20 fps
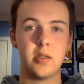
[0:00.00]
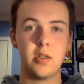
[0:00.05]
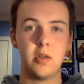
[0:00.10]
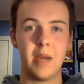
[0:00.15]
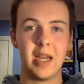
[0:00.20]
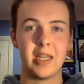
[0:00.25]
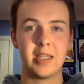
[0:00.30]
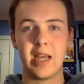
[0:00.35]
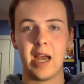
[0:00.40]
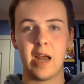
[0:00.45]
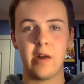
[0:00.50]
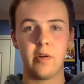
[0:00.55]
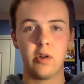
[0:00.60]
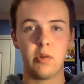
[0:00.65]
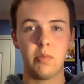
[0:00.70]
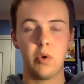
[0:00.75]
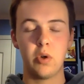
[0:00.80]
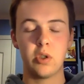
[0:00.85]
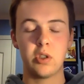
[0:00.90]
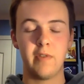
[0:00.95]
to my scouting
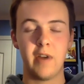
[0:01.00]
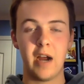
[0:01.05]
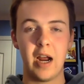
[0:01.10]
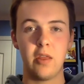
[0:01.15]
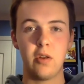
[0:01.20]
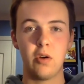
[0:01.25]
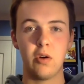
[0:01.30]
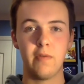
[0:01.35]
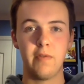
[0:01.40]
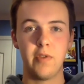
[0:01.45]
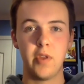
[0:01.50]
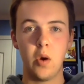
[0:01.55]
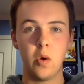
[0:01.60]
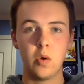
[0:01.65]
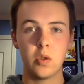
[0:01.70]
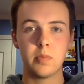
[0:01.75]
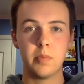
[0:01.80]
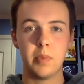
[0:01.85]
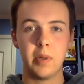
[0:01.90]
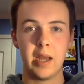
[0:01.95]
reports of either of
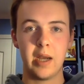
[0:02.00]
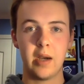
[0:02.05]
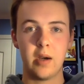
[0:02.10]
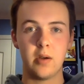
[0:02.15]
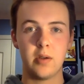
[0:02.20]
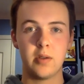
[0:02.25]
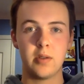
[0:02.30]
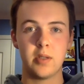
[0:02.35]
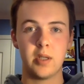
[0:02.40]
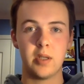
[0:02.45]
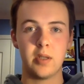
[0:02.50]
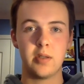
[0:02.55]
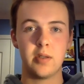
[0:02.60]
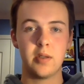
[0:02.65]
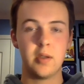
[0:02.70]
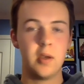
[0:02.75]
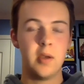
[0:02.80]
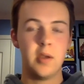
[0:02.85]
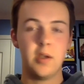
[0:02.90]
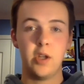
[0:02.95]
those players since,
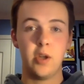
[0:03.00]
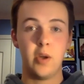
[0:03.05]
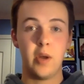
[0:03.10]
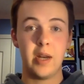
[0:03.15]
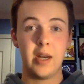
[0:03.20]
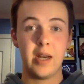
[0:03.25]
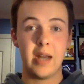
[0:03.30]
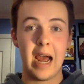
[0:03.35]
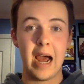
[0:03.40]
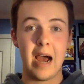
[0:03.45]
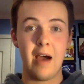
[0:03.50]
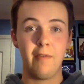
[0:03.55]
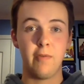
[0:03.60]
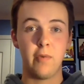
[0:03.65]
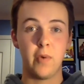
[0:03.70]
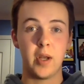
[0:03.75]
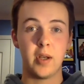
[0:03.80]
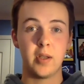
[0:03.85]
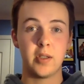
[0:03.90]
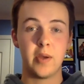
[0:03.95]
I didn't have
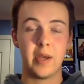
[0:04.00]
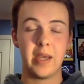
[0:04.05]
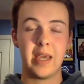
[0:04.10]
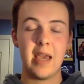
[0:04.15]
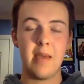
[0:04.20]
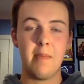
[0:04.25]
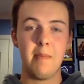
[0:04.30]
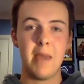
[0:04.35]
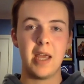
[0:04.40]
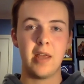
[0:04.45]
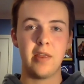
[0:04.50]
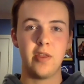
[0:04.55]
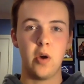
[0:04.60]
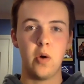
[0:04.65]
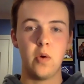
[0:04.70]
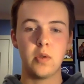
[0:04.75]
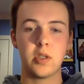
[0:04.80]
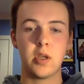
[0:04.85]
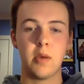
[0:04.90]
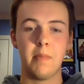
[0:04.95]
one. So I can't make
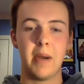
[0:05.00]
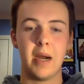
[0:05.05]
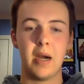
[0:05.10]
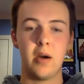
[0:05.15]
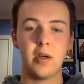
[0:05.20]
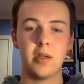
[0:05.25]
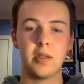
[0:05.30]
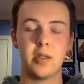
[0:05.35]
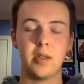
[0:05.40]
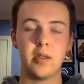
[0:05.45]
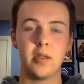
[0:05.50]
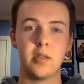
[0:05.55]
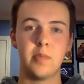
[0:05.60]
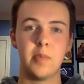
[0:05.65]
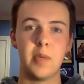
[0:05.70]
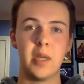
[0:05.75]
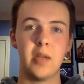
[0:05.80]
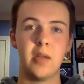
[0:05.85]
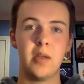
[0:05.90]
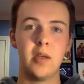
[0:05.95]
those comparisons.
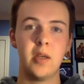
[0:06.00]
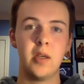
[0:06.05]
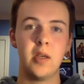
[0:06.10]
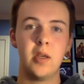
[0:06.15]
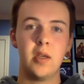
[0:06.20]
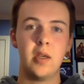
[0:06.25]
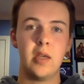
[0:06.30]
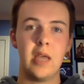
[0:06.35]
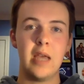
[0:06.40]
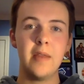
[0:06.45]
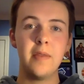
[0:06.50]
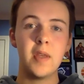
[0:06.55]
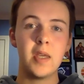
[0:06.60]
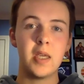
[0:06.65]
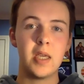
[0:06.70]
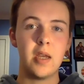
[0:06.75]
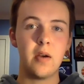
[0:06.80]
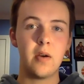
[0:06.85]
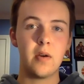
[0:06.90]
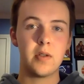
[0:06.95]
But in the
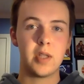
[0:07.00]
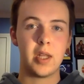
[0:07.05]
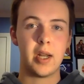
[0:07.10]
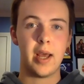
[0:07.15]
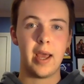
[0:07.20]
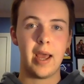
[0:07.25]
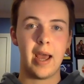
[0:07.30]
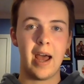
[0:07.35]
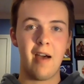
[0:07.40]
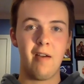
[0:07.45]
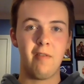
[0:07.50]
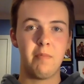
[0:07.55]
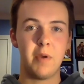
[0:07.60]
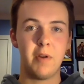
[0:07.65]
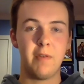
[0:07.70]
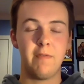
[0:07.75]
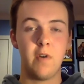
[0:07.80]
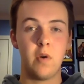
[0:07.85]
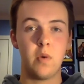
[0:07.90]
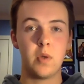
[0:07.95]
years that I have
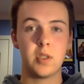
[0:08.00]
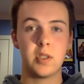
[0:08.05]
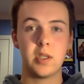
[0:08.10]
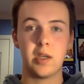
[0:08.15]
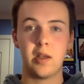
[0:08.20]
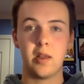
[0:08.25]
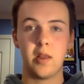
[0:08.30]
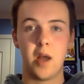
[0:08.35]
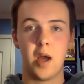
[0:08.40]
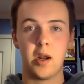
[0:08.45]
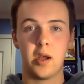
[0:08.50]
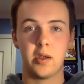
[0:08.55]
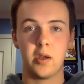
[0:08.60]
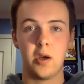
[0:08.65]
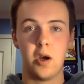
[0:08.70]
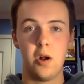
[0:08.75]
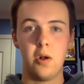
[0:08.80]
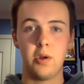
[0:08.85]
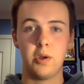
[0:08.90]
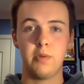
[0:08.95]
been focusing a lot on
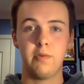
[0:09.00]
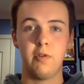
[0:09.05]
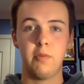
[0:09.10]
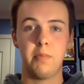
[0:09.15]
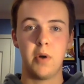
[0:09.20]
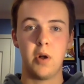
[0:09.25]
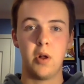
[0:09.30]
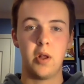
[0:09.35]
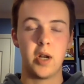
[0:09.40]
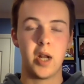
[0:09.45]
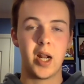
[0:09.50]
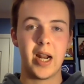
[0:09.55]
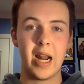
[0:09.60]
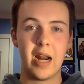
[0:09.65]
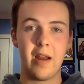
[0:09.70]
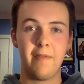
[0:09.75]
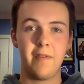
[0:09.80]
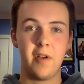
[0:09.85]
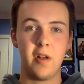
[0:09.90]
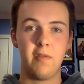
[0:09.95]
college football and on
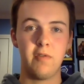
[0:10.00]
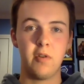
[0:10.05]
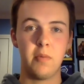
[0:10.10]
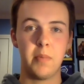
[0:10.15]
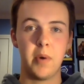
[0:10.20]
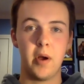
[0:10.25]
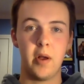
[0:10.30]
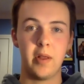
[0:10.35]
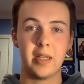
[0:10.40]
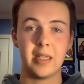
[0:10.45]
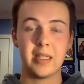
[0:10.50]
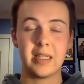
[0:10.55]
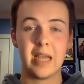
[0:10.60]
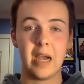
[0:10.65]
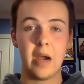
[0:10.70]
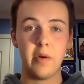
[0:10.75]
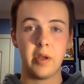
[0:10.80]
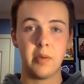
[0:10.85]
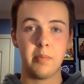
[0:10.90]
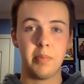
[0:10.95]
NFL football and
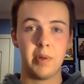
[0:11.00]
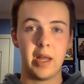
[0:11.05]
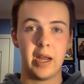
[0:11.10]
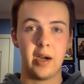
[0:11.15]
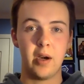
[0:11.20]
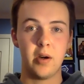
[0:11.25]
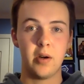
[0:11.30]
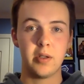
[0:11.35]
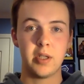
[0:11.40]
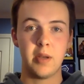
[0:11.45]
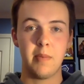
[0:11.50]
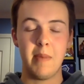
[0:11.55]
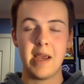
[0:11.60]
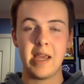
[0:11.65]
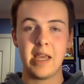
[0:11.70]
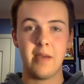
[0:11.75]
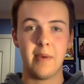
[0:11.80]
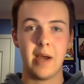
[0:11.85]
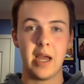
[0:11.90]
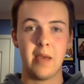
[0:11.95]
scouting players and
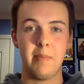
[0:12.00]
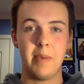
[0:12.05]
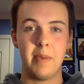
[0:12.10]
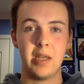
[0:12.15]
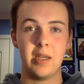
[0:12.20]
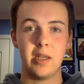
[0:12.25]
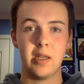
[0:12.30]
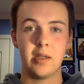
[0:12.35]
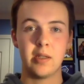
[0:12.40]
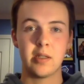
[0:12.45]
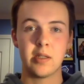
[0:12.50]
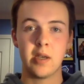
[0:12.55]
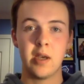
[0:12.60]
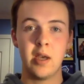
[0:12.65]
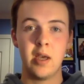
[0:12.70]
making my opinions,